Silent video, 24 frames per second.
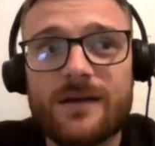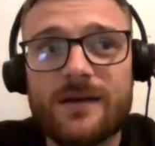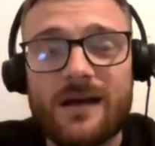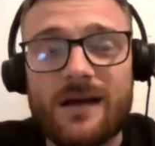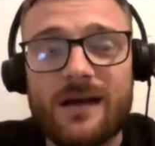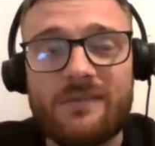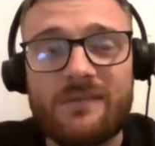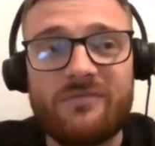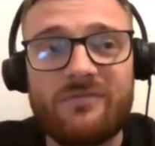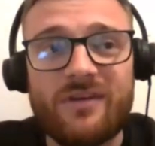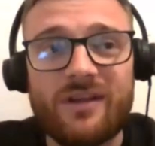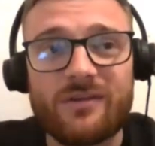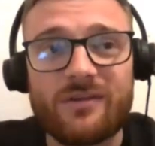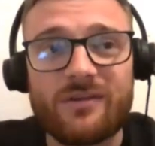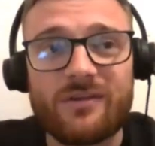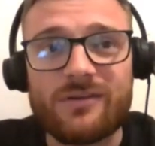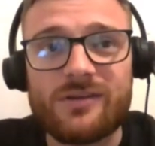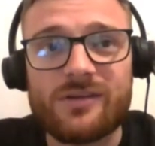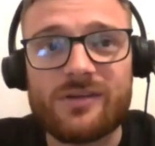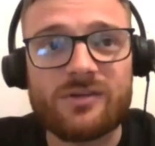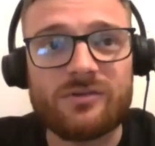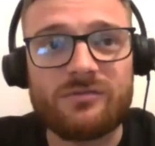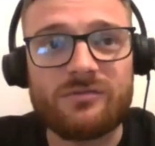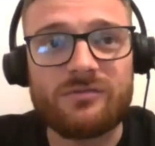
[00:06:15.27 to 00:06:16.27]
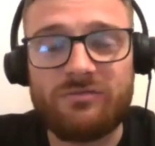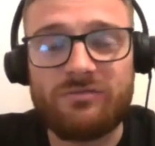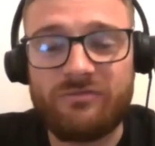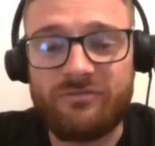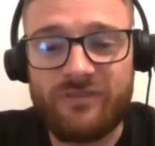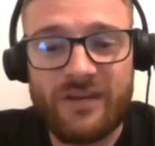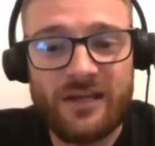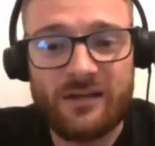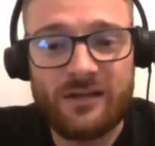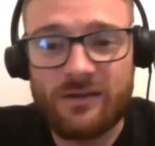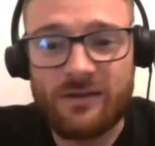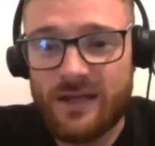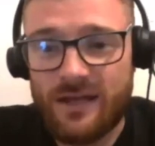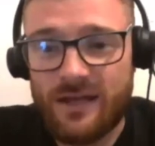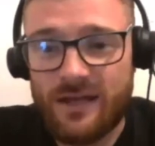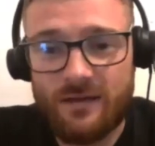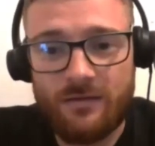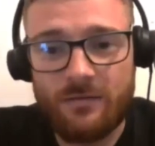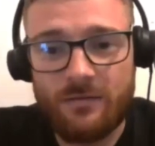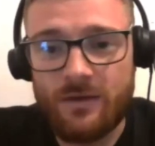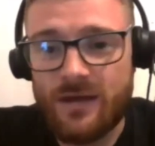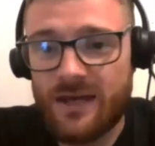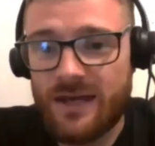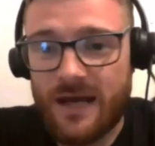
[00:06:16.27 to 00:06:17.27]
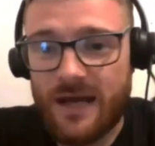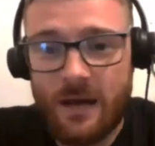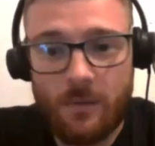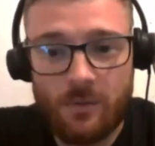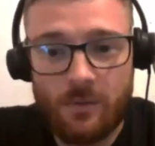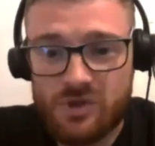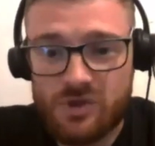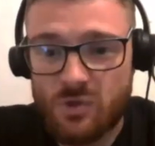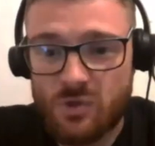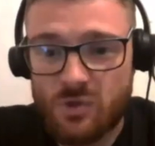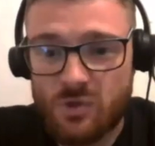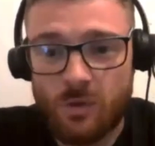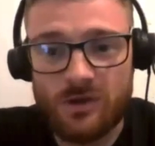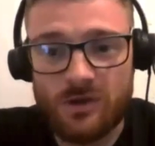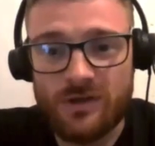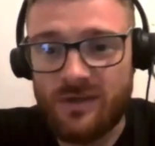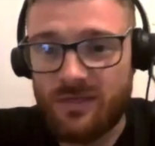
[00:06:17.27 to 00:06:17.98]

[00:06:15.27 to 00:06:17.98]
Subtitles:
I felt you could feel it in our squad,